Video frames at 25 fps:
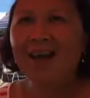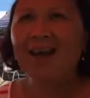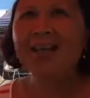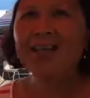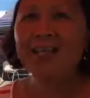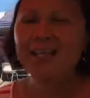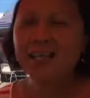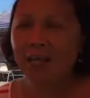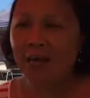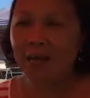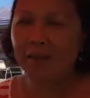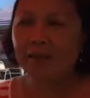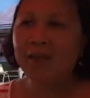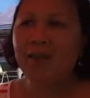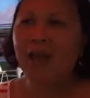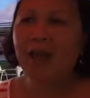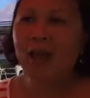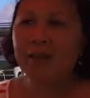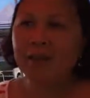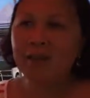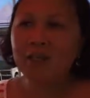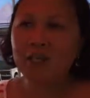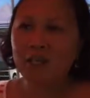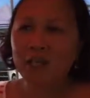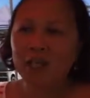It's not
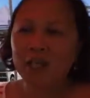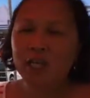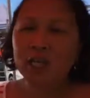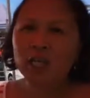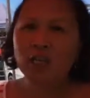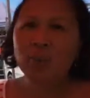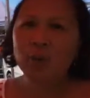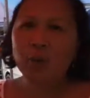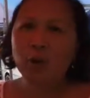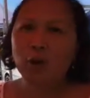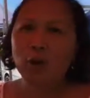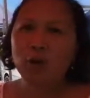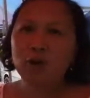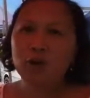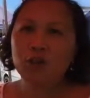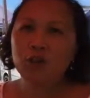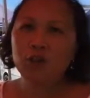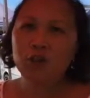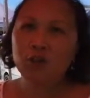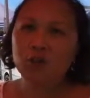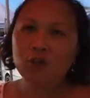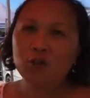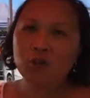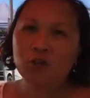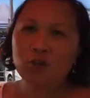that. Chili is supposed
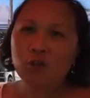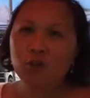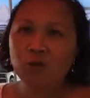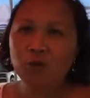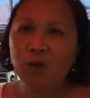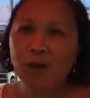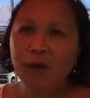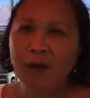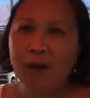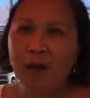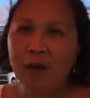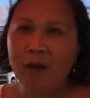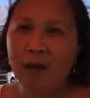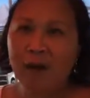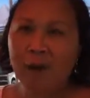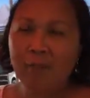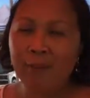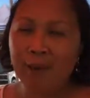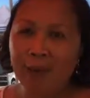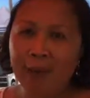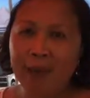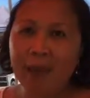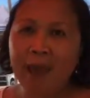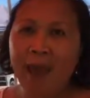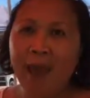to
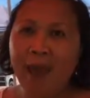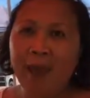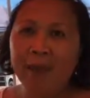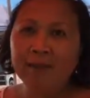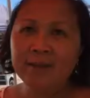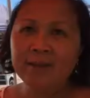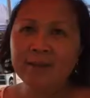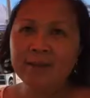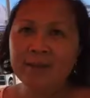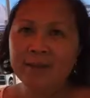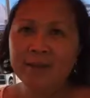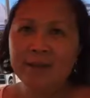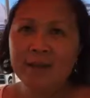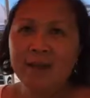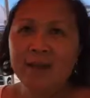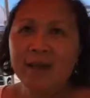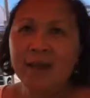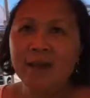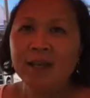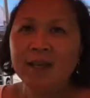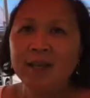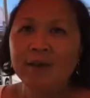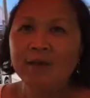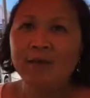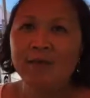enhance
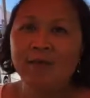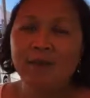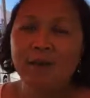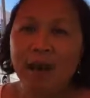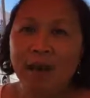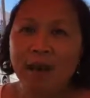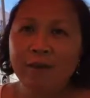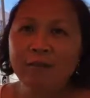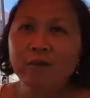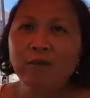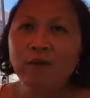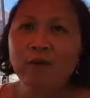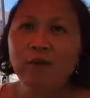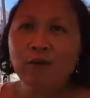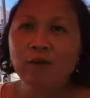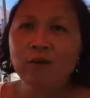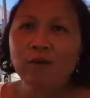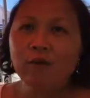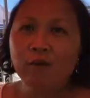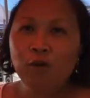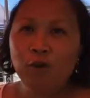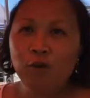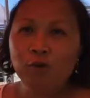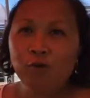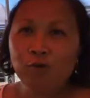the flavor
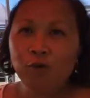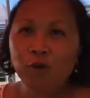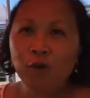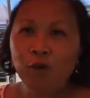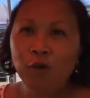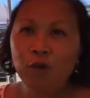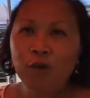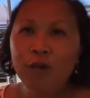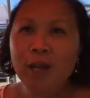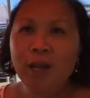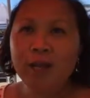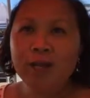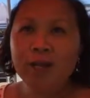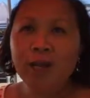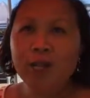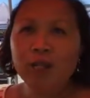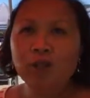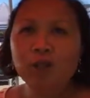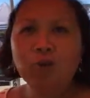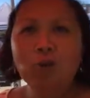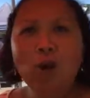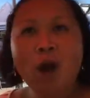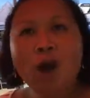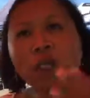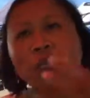of your food, not
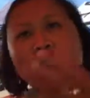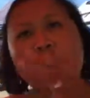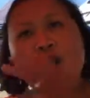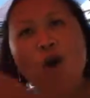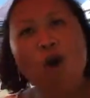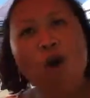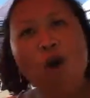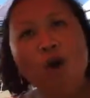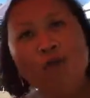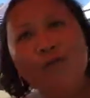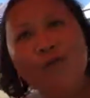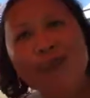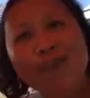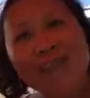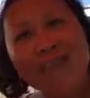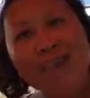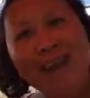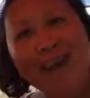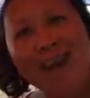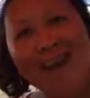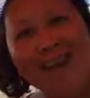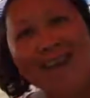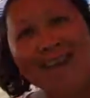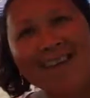to actually overtake.